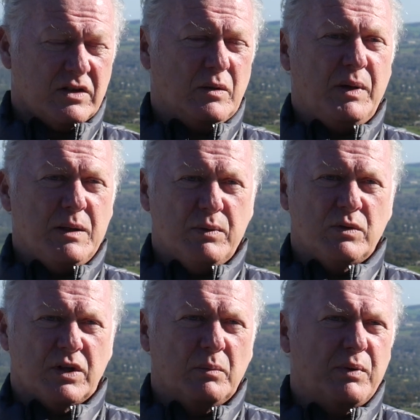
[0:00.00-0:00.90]
to the people,
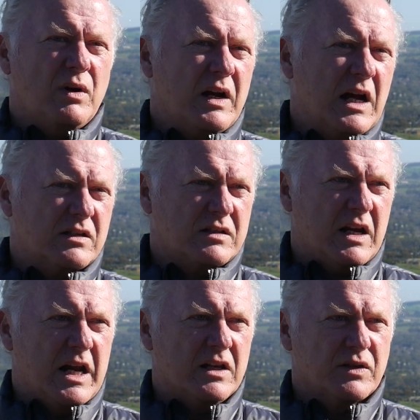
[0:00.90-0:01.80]
to the products,
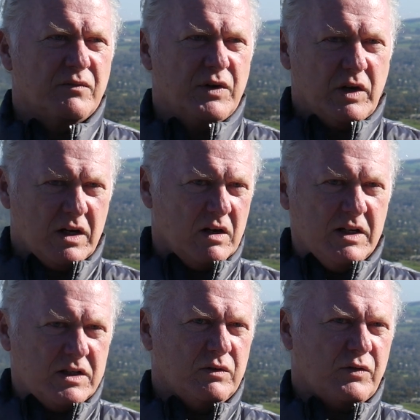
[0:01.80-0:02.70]
and it's a very
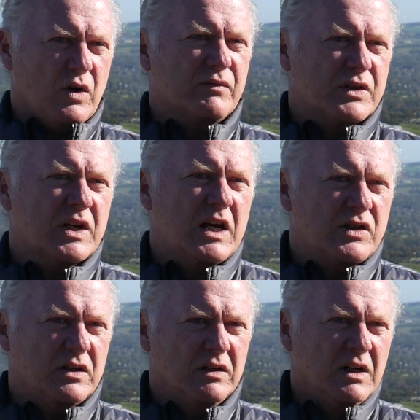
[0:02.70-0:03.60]
cohesive conversation.